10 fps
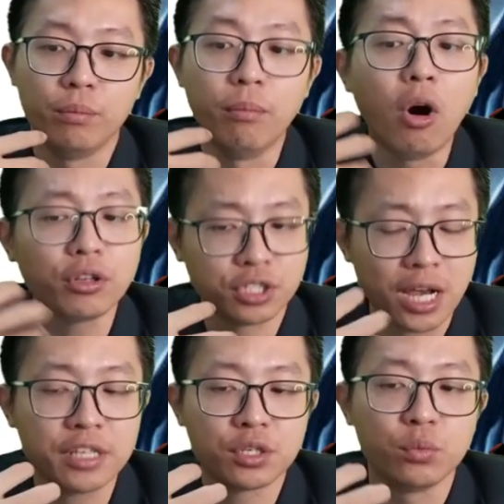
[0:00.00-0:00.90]
More
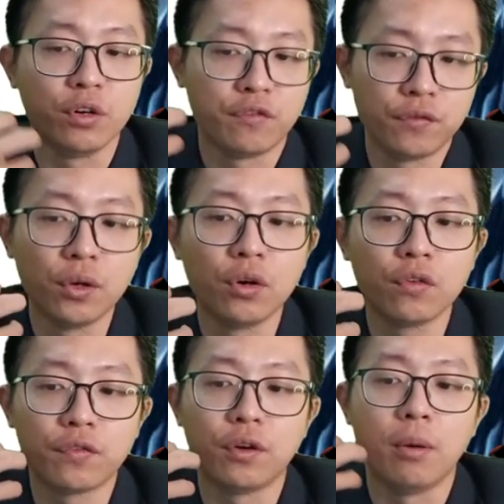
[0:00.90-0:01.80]
charge will flow
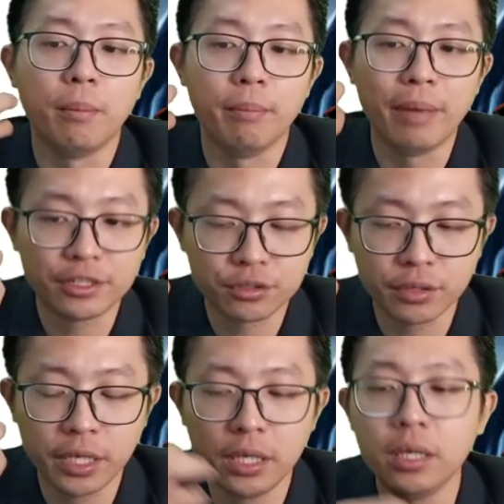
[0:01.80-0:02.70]
from
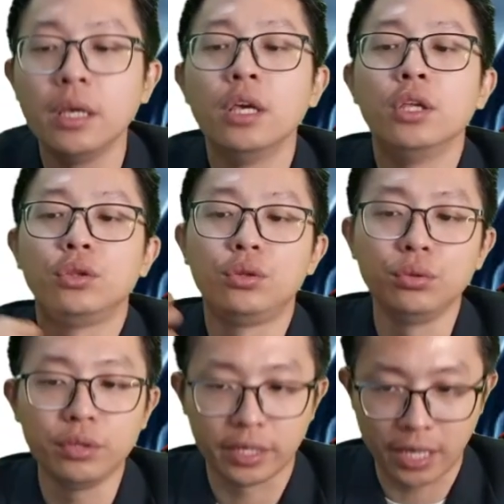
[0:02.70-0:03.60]
battery
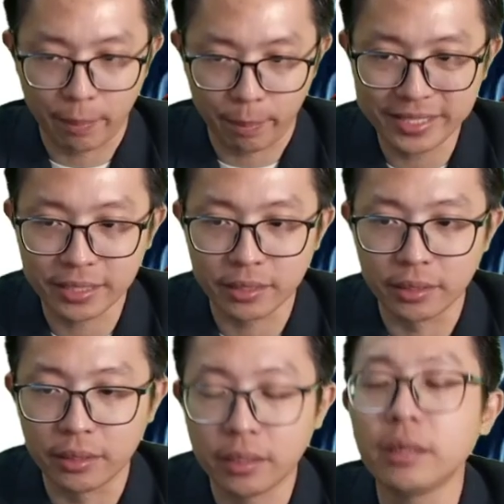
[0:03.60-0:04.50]
to the
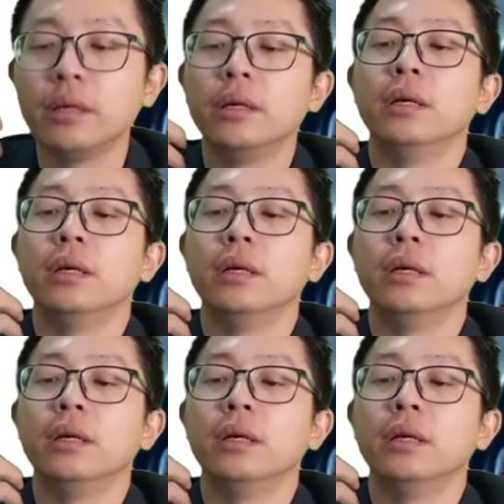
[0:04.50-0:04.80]
capacitor,